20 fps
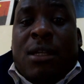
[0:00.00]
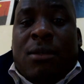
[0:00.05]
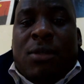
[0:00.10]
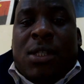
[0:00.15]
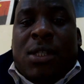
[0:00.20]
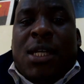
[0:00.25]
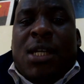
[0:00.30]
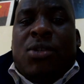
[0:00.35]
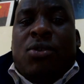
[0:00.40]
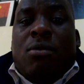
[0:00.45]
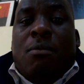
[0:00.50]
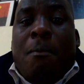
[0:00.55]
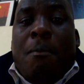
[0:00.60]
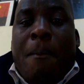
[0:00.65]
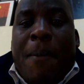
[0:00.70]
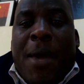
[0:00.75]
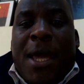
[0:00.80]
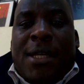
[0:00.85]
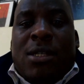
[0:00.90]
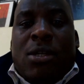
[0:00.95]

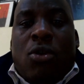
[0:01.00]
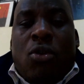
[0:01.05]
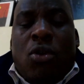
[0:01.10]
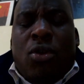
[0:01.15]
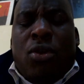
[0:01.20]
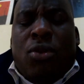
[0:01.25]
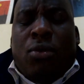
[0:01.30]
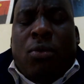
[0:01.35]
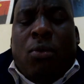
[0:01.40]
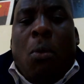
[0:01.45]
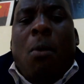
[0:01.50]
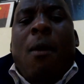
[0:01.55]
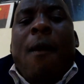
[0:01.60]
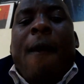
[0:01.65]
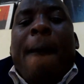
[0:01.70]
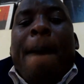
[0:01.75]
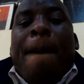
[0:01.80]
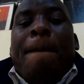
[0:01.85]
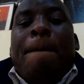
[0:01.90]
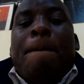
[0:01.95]
transaction may go through,
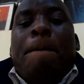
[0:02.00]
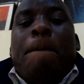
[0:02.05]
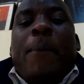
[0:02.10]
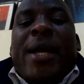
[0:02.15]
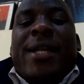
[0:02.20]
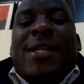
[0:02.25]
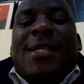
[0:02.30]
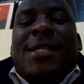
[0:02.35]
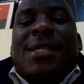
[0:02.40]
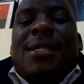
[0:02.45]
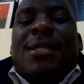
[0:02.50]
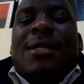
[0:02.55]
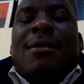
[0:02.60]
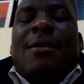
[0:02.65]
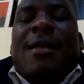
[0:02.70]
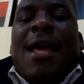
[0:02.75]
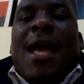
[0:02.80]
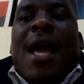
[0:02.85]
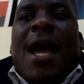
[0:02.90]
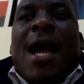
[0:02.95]
but
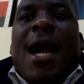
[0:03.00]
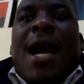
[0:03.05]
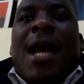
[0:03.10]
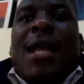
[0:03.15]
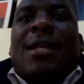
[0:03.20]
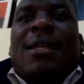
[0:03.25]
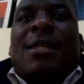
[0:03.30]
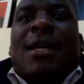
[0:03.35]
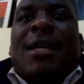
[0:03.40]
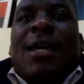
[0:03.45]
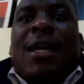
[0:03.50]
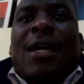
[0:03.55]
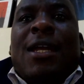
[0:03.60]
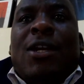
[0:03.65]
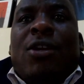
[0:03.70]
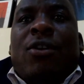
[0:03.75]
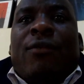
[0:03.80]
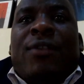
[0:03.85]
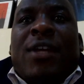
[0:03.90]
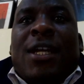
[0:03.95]
at the
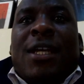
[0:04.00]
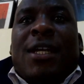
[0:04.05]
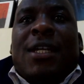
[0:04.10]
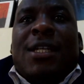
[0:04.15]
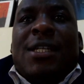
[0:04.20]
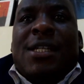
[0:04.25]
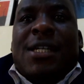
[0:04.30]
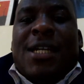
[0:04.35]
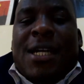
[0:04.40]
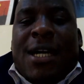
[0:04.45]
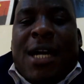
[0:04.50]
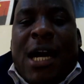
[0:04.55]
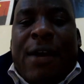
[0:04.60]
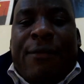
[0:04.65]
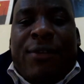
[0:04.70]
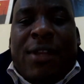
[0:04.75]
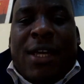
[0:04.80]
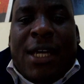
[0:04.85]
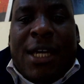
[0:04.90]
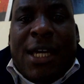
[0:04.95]
end of
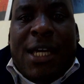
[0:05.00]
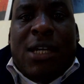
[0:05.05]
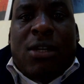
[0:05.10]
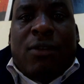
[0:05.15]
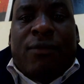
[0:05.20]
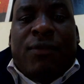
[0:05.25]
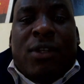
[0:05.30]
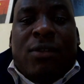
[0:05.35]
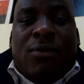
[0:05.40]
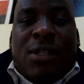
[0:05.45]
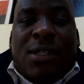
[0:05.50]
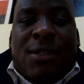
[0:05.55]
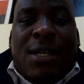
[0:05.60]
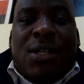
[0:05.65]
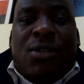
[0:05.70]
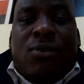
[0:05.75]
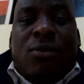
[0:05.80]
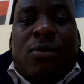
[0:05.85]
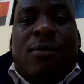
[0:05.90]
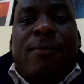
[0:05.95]
the
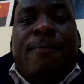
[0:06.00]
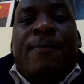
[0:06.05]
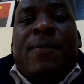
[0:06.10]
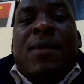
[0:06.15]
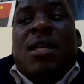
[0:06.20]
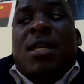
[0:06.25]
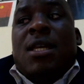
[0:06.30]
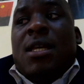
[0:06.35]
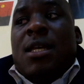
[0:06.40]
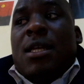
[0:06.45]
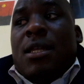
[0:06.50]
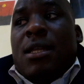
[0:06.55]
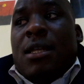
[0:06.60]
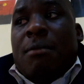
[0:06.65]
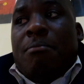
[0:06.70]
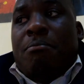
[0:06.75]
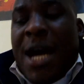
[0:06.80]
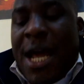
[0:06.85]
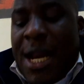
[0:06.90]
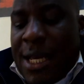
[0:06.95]
transaction,
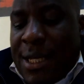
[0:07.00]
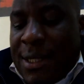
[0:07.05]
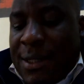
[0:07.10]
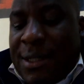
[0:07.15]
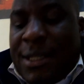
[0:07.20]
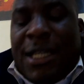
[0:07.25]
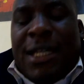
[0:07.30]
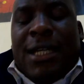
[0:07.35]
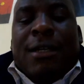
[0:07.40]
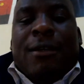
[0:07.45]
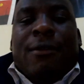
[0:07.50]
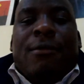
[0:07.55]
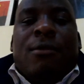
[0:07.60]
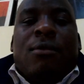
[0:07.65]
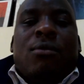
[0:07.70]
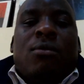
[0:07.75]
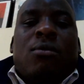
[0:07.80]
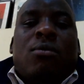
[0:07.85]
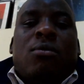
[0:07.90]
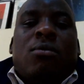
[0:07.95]
the balancing
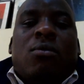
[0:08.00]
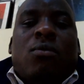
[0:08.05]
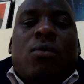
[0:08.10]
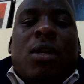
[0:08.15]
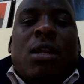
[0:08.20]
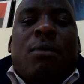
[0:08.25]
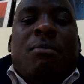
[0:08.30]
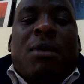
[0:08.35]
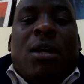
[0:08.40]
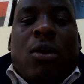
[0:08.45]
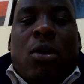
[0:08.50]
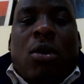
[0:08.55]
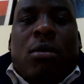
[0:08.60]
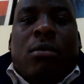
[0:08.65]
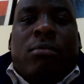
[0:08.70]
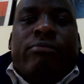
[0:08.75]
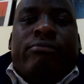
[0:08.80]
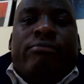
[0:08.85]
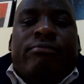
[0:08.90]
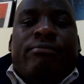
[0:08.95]
will be wrong.
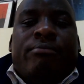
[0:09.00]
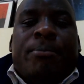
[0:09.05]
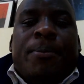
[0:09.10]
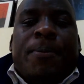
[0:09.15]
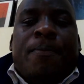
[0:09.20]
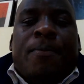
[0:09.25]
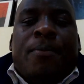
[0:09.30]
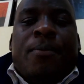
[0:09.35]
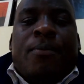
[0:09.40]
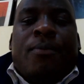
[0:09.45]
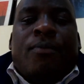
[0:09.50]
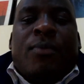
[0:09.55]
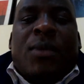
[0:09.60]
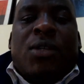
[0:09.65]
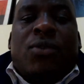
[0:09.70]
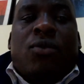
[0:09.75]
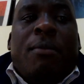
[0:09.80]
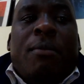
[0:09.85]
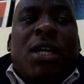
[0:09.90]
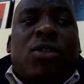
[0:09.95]

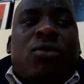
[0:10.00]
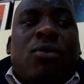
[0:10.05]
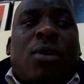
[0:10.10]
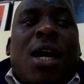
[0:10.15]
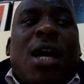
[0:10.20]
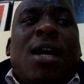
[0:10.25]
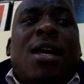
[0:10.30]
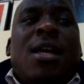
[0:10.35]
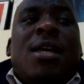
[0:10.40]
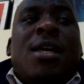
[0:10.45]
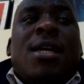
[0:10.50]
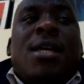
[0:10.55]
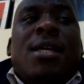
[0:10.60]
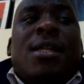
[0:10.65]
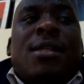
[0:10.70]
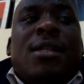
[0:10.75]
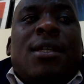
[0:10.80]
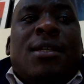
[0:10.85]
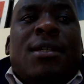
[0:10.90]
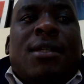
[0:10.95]
So make sure
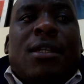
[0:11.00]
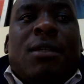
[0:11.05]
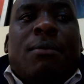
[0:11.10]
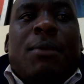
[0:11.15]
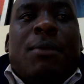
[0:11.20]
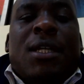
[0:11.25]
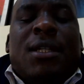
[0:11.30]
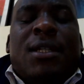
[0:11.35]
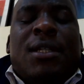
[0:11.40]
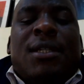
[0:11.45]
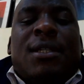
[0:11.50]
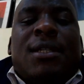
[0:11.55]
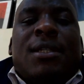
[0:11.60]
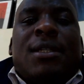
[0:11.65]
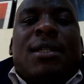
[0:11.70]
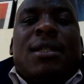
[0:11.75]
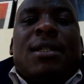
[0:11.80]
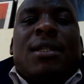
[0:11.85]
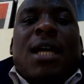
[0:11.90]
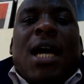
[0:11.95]
these
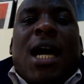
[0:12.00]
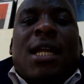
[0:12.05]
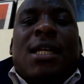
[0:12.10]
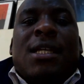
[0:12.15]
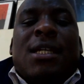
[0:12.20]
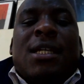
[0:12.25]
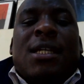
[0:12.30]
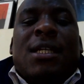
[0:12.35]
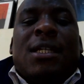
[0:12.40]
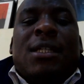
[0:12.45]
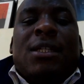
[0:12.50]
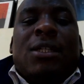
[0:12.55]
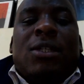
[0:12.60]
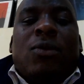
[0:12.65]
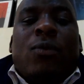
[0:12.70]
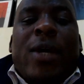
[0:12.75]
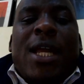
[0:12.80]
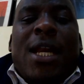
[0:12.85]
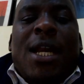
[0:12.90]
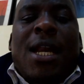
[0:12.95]
statements are
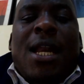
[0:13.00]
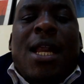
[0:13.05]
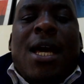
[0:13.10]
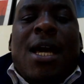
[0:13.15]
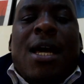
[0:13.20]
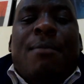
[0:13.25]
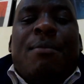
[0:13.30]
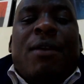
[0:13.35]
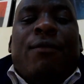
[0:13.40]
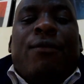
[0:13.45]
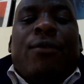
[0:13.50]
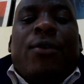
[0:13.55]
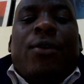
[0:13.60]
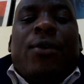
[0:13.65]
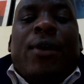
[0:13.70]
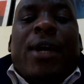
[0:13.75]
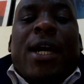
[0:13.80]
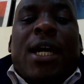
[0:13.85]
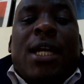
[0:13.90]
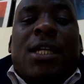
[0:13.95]
generated well
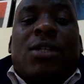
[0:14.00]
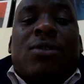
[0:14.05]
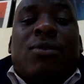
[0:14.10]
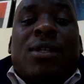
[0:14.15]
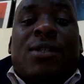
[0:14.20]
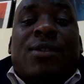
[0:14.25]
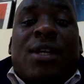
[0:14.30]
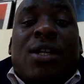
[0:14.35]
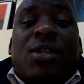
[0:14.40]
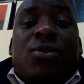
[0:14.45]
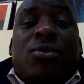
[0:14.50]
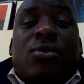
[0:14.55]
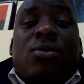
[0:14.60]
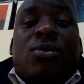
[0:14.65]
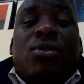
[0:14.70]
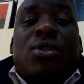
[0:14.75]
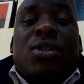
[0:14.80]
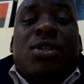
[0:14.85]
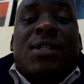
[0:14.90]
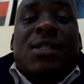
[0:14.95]
before any
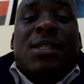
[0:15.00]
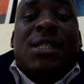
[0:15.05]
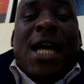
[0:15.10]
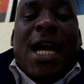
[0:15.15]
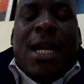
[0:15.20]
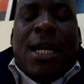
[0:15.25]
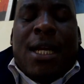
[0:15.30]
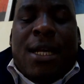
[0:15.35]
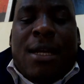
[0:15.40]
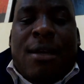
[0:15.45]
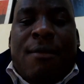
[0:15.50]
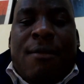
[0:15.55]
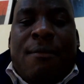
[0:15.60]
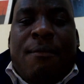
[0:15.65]
transaction is done